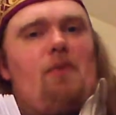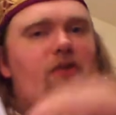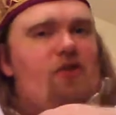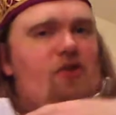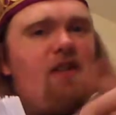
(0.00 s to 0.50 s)

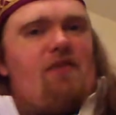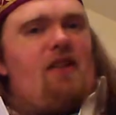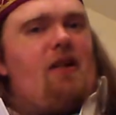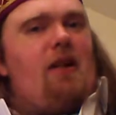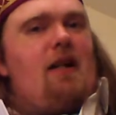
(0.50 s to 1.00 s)
Just after
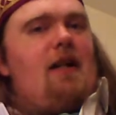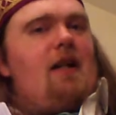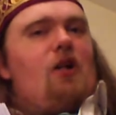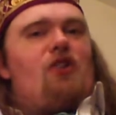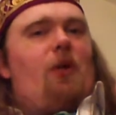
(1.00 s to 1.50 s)

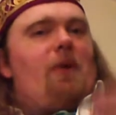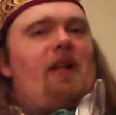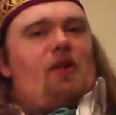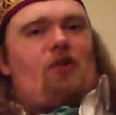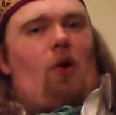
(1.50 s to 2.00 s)
sowing
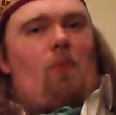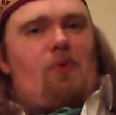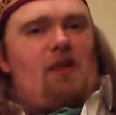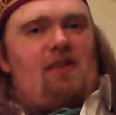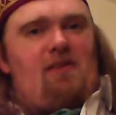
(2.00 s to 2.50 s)
your
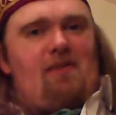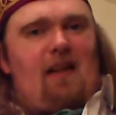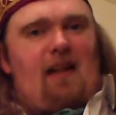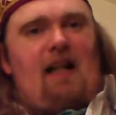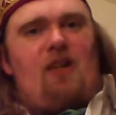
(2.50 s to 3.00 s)
crops in
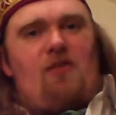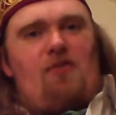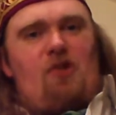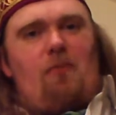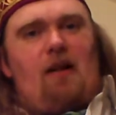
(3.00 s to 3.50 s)
at the end of
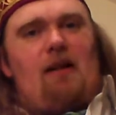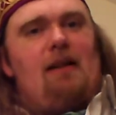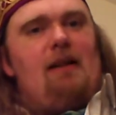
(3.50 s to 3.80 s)
summer,